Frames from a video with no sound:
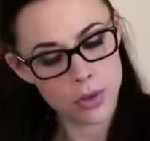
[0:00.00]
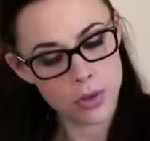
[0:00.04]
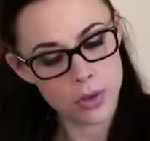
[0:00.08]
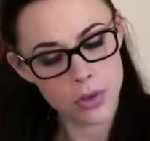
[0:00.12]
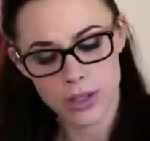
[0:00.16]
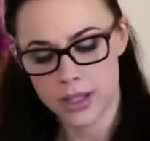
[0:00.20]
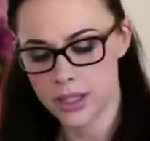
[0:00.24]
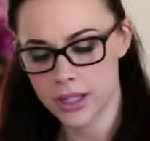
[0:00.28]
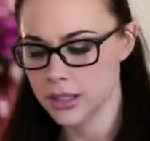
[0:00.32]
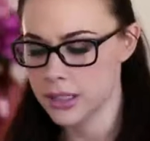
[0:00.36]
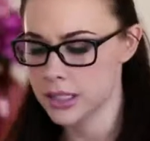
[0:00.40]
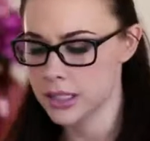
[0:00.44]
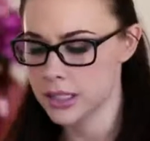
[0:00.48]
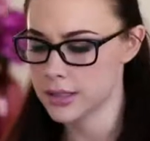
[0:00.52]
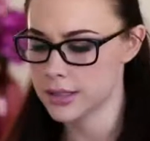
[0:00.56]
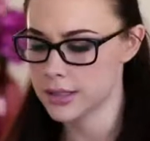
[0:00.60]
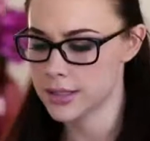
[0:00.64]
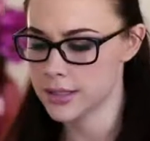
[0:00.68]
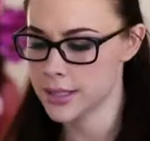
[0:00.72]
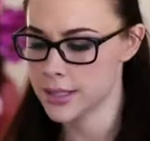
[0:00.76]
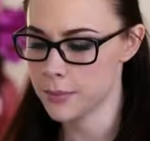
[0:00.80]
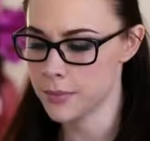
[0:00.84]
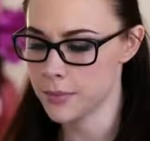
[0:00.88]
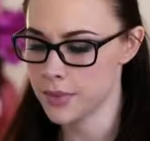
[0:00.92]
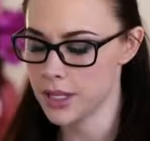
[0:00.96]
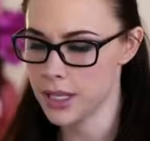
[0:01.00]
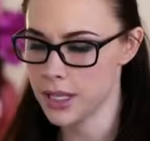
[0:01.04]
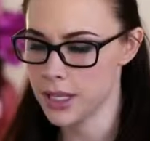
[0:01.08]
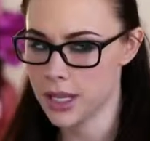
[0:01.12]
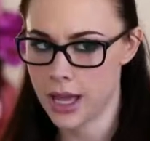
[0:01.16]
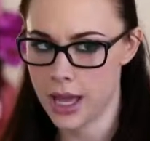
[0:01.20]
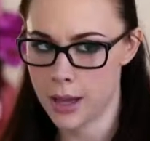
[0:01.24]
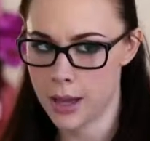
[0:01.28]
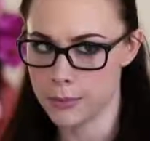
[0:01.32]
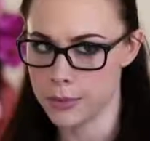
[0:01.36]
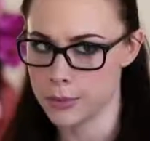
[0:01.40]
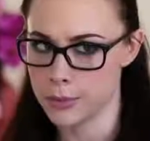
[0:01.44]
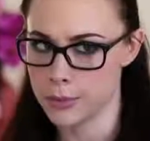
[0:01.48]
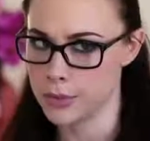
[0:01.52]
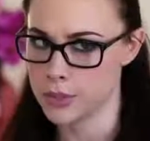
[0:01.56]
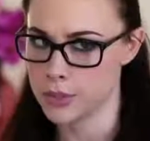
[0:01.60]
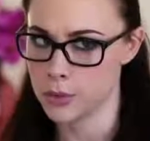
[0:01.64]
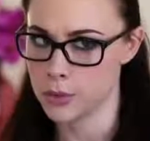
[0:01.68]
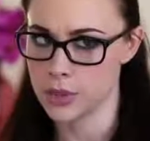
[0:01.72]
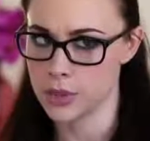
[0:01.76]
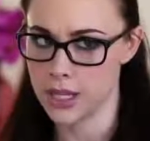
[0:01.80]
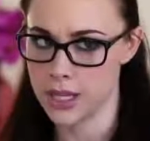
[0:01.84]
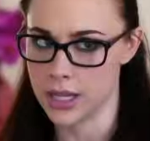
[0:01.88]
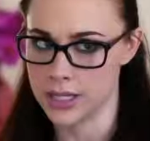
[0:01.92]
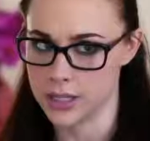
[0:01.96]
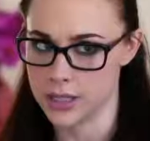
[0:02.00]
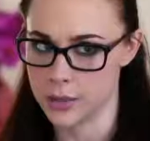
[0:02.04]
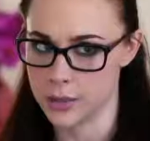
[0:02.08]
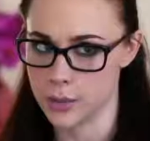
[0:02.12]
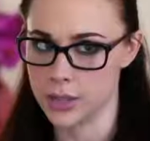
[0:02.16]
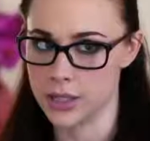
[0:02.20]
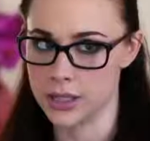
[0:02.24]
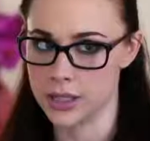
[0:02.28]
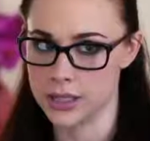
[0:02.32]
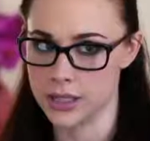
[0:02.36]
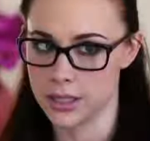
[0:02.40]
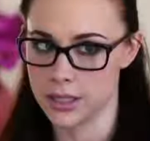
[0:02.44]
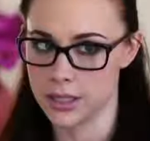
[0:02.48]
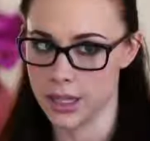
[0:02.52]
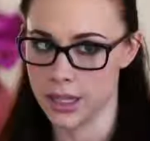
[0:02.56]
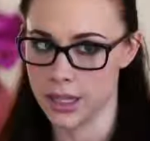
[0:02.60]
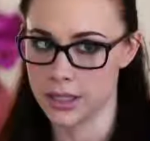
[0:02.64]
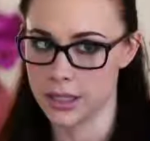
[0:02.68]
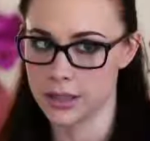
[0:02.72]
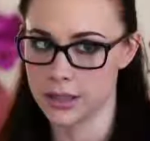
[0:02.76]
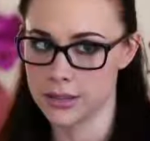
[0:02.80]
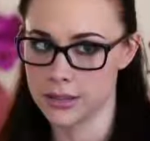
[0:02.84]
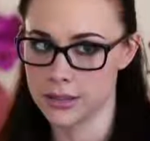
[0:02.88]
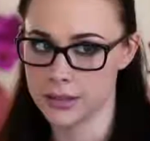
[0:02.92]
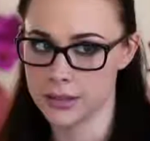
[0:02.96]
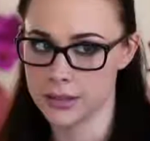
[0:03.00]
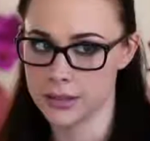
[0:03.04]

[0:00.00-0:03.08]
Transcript: Really, something happened between last week and today.